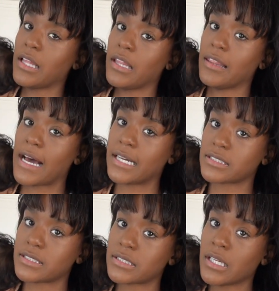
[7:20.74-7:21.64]

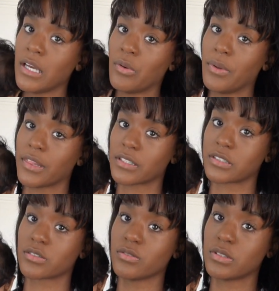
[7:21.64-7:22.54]
that's with
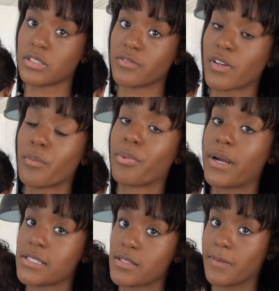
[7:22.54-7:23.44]
exclusive
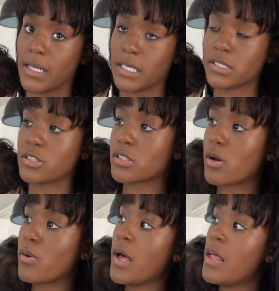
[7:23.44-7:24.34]
breastfeeding.
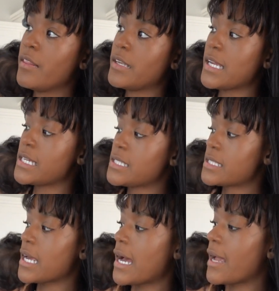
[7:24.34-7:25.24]
So the days
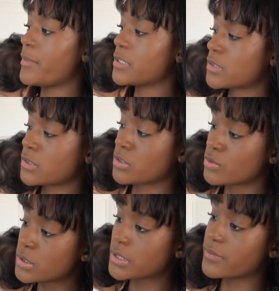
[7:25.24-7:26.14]
that I'm
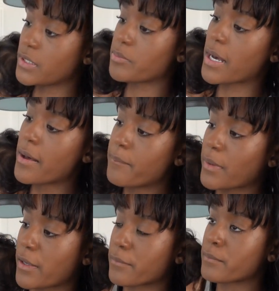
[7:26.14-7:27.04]
exclusively
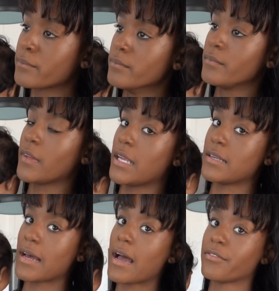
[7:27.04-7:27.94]
pumping
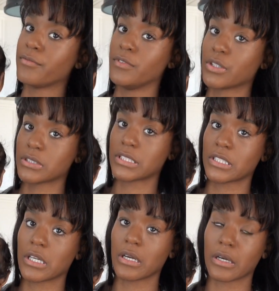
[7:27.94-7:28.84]
and not nursing
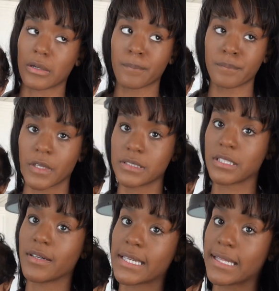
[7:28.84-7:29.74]
her
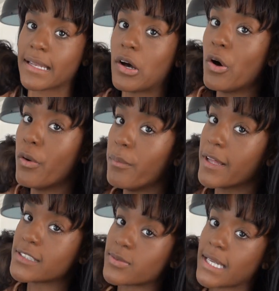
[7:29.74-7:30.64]
until I get home,
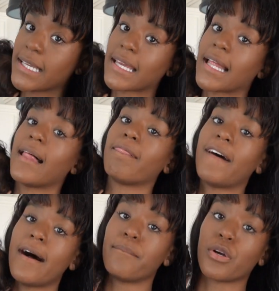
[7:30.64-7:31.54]
that's when I get a
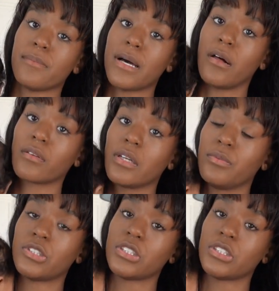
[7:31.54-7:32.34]
lot more milk, which